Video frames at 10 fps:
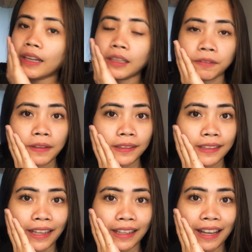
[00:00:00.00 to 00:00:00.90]
it feels
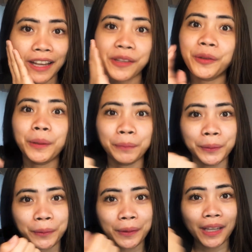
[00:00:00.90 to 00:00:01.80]
like
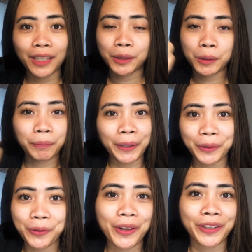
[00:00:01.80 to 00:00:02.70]
I sprayed
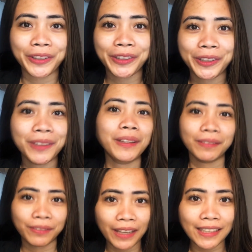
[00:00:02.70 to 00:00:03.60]
water on my
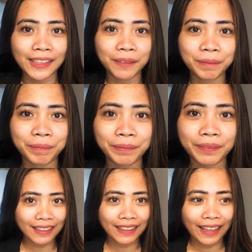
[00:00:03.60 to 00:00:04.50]
face.
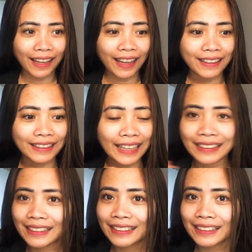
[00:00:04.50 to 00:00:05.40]
And that
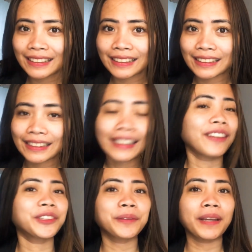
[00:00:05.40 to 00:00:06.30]

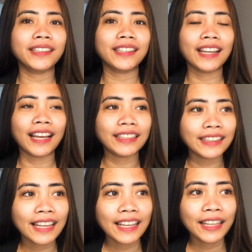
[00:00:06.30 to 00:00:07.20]
sounds amazing,
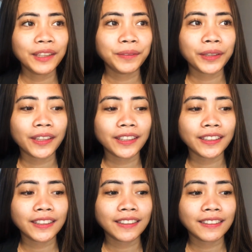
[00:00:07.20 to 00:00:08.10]
guys,
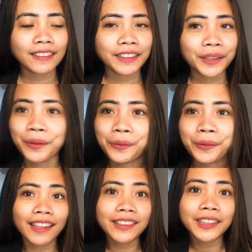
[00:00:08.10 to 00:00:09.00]
because it
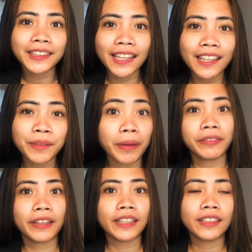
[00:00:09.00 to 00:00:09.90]
doesn't sting in my
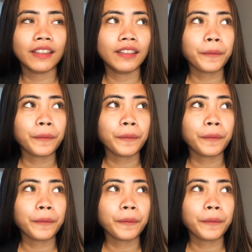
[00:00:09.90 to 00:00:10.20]
face.